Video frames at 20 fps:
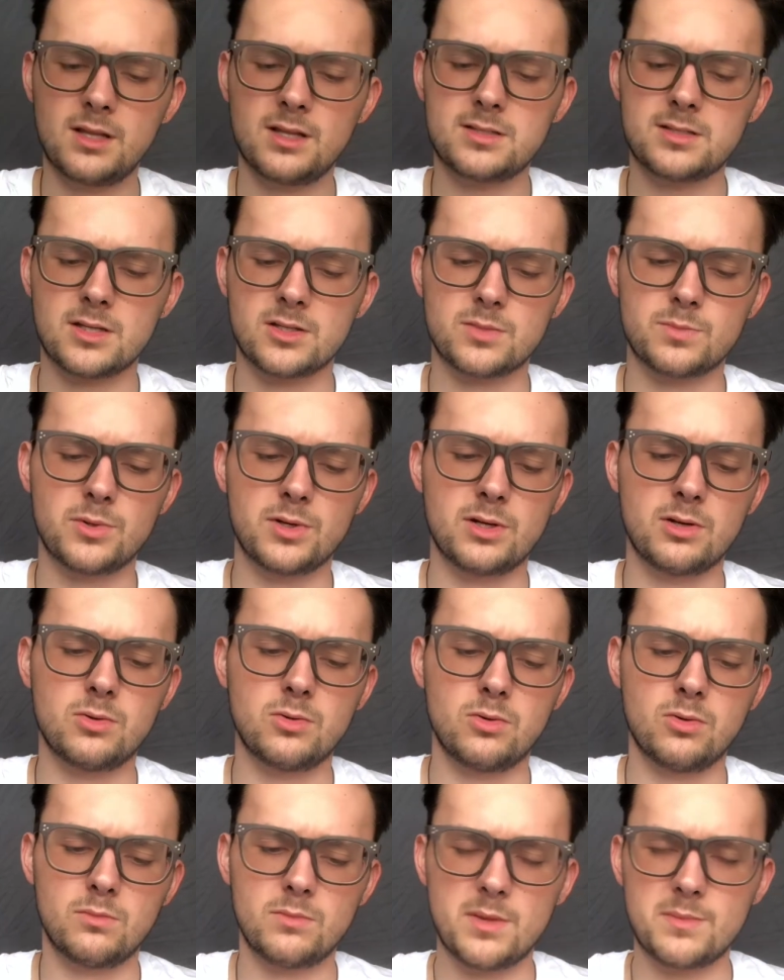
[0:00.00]
That sounds pretty
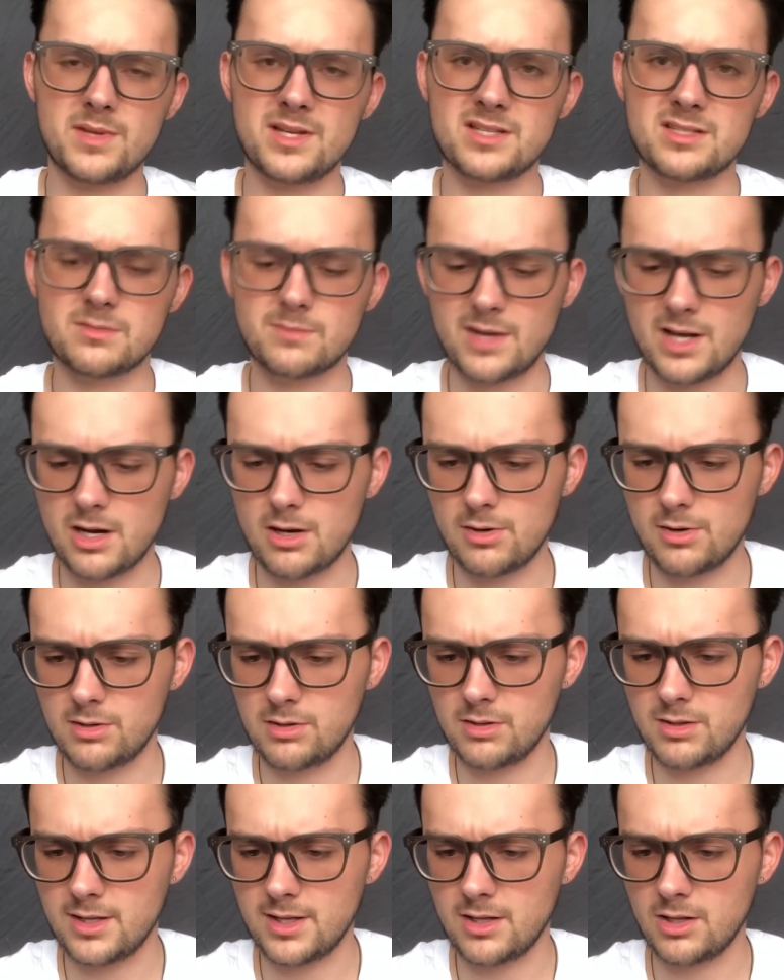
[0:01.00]
cool. Maybe get some
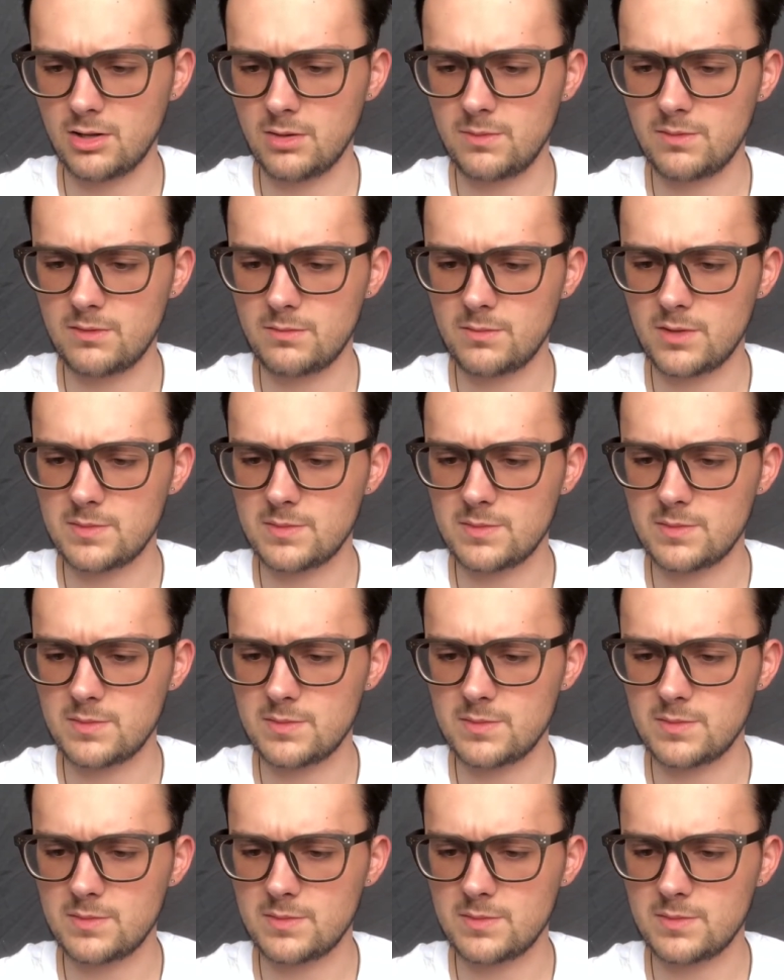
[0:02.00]
aerial help.